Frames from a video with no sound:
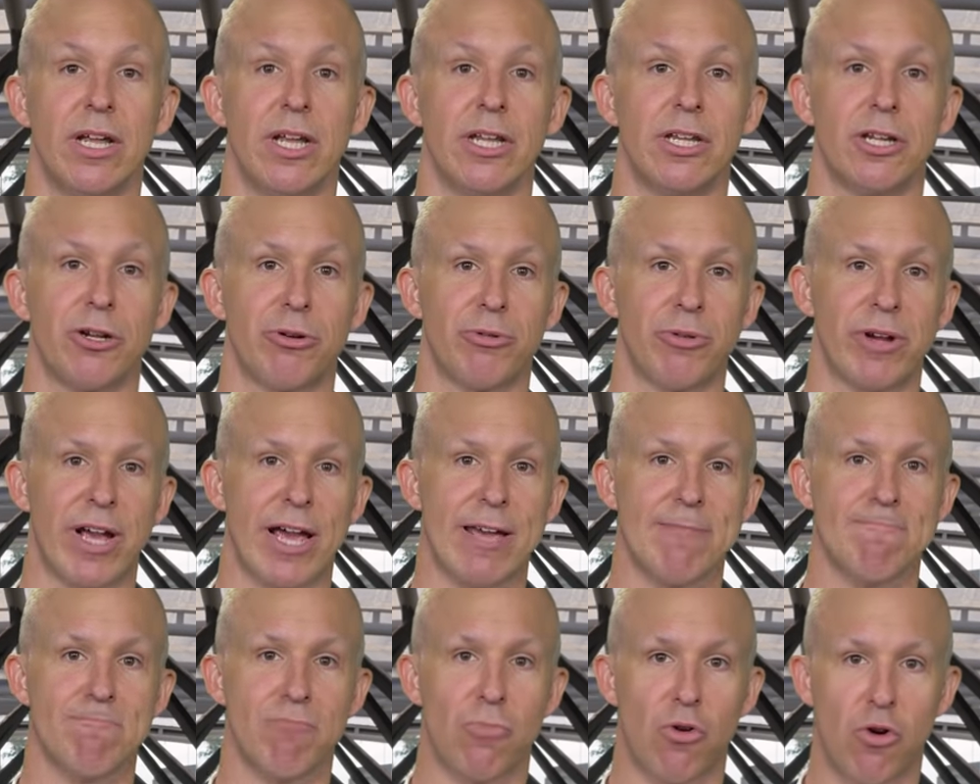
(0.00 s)
To
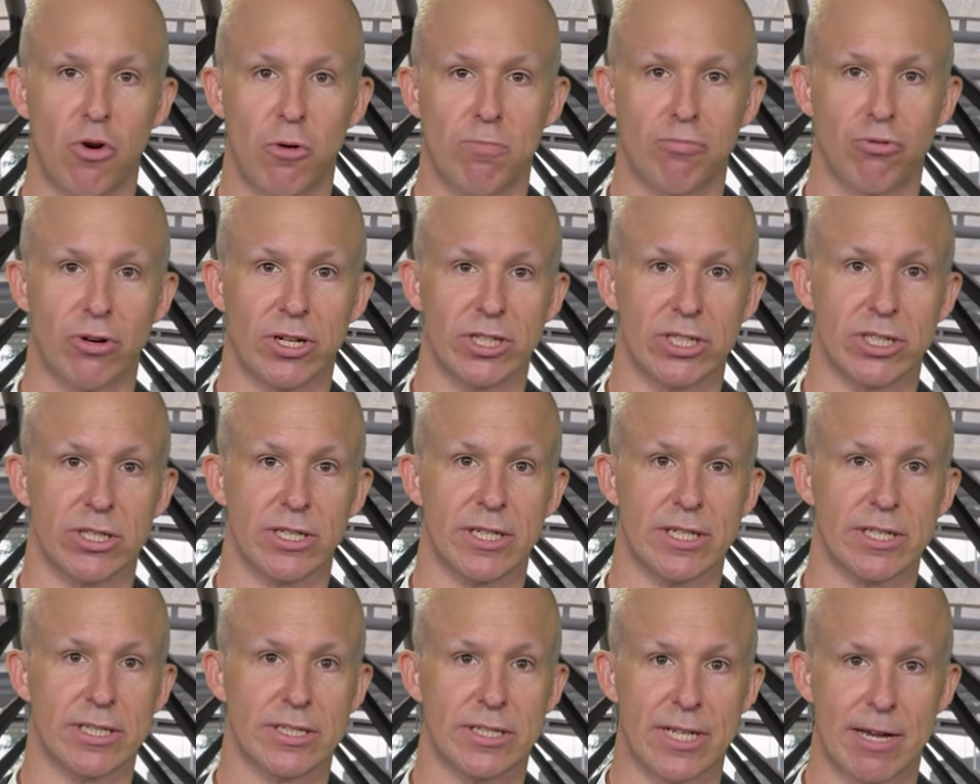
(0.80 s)
create more pressure
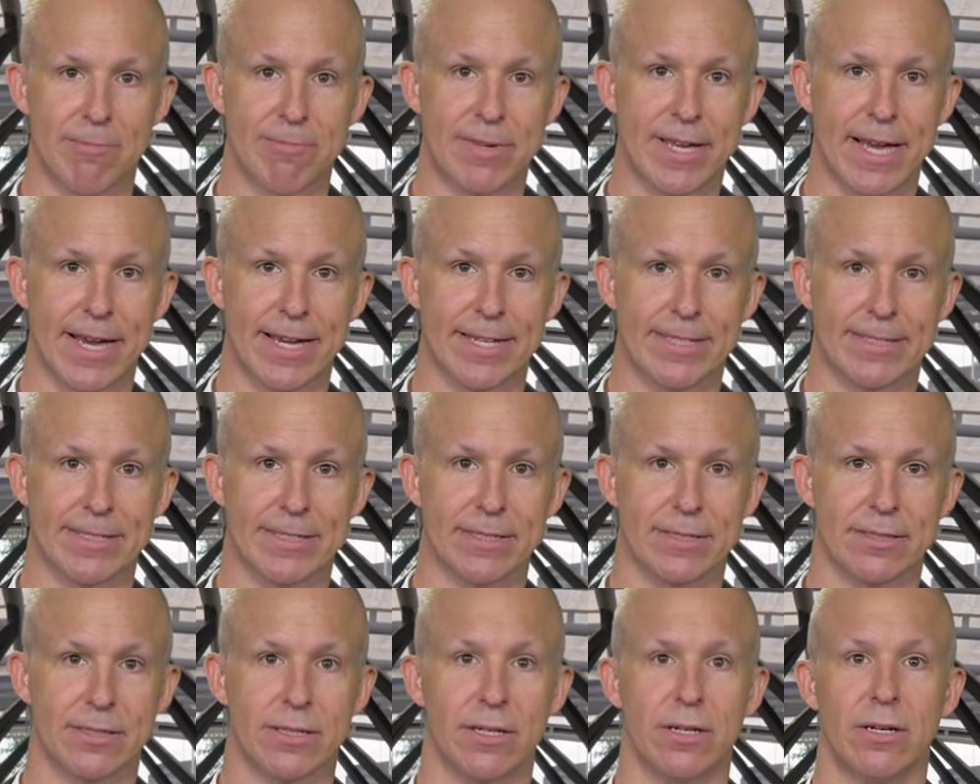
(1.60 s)
in some
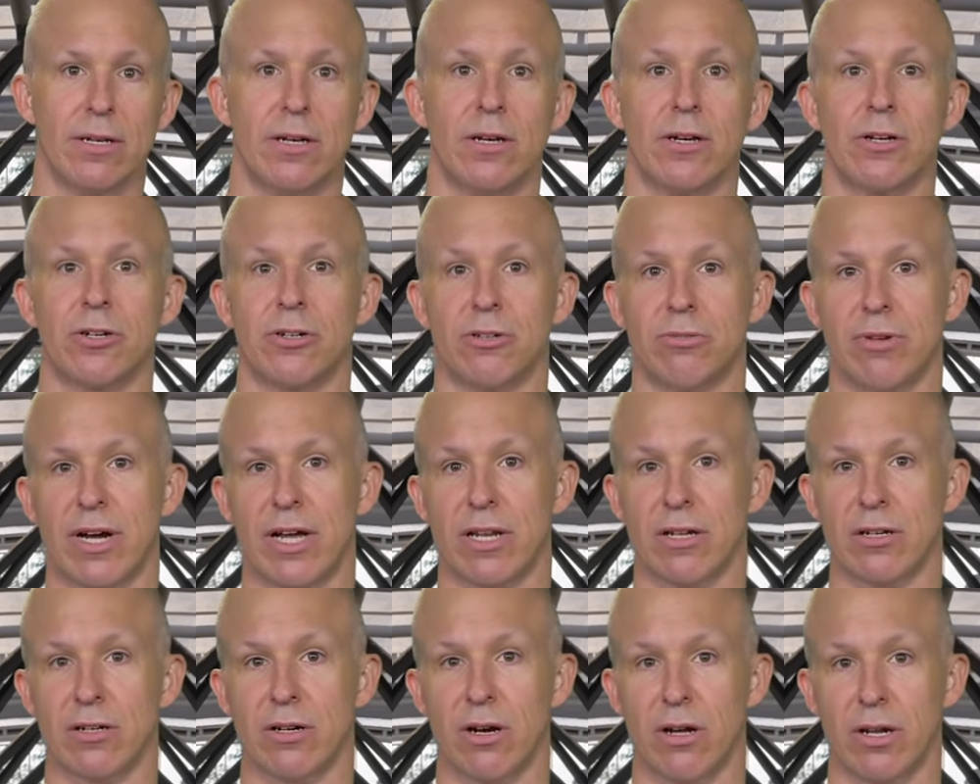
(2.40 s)
cases,
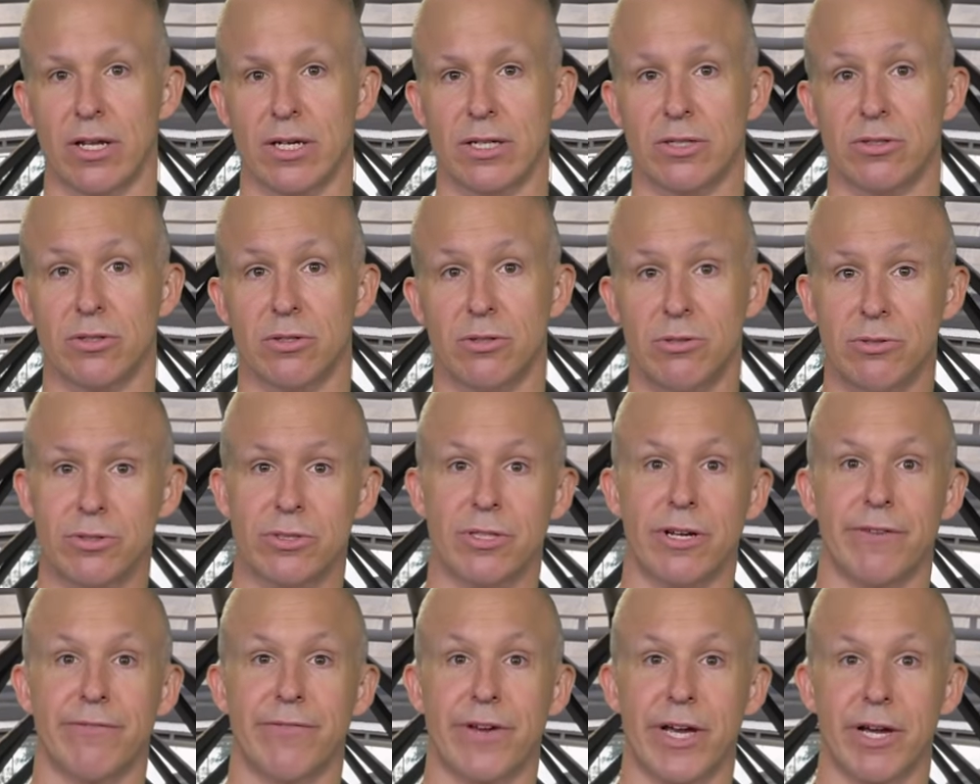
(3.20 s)
Corral and colleagues
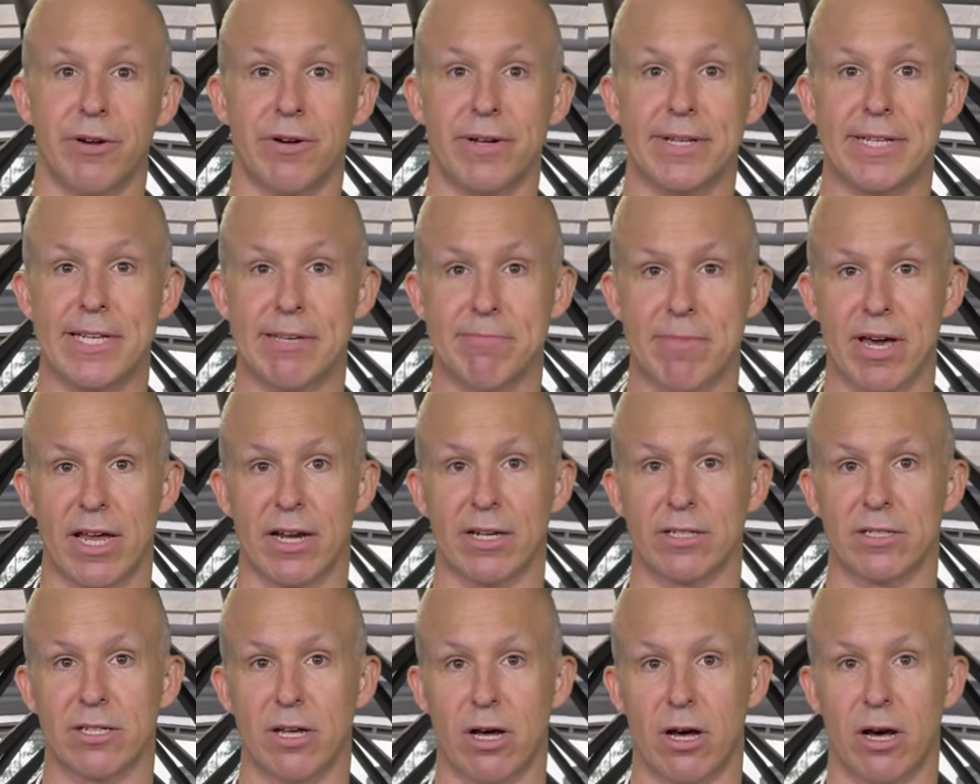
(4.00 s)
also varied the amount
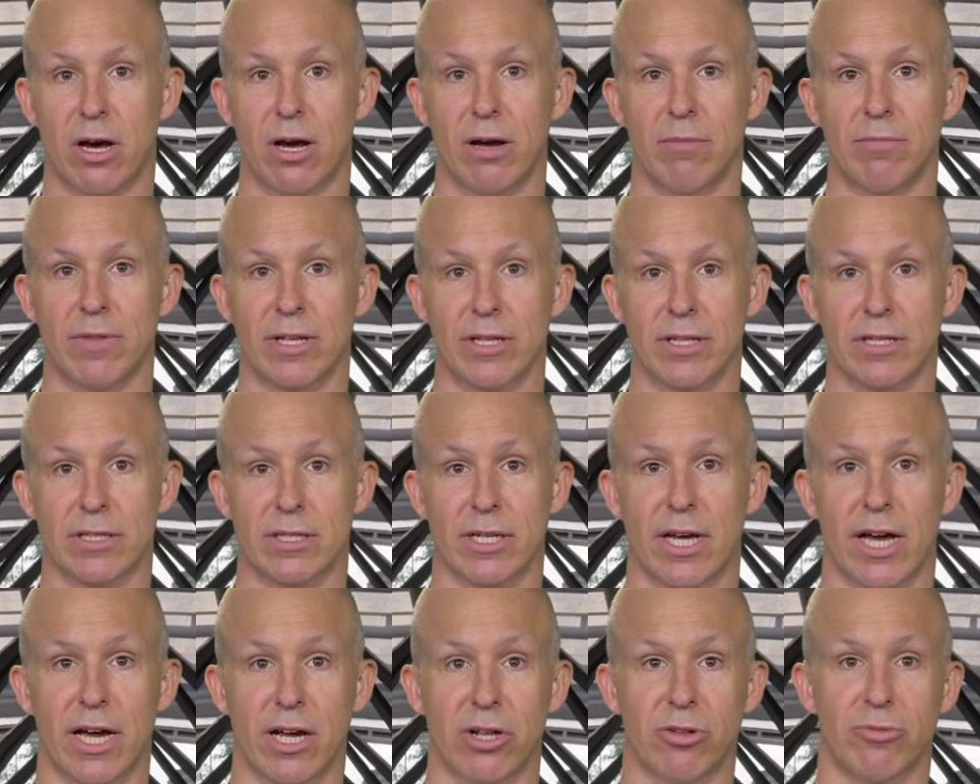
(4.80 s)
of time that the
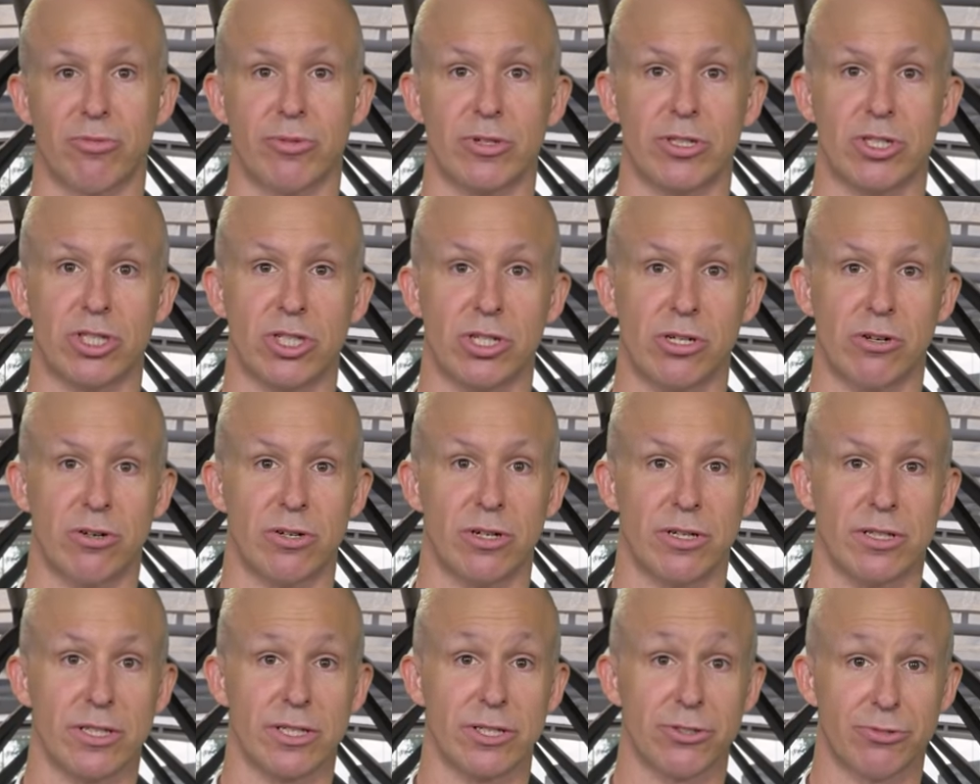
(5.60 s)
targets were shown
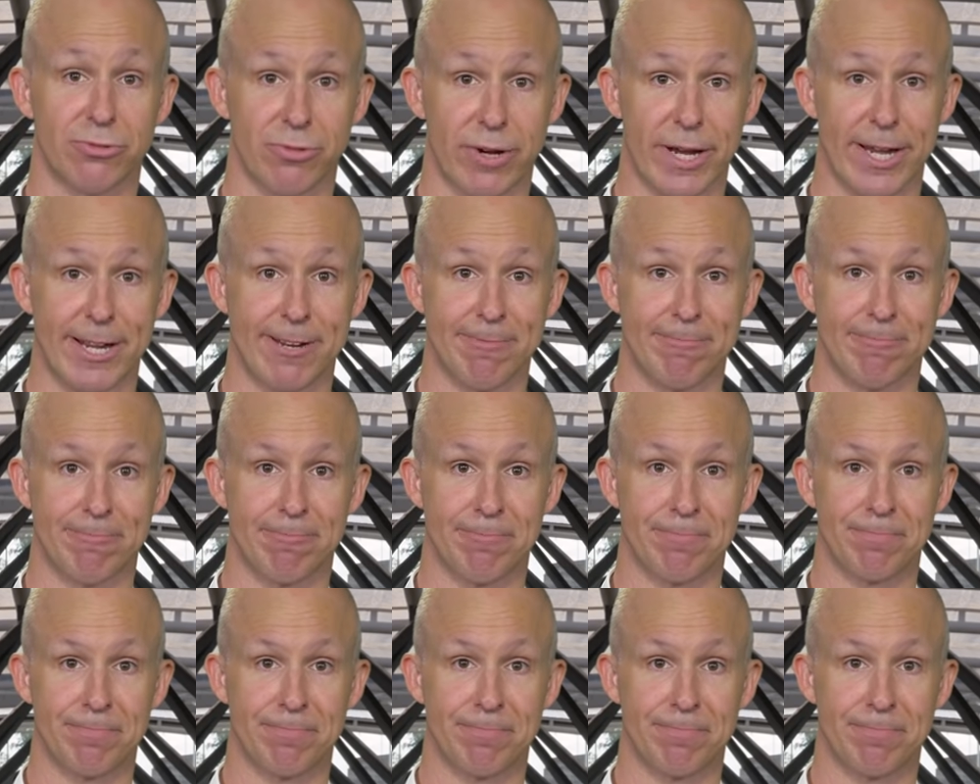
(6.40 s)
on the screen.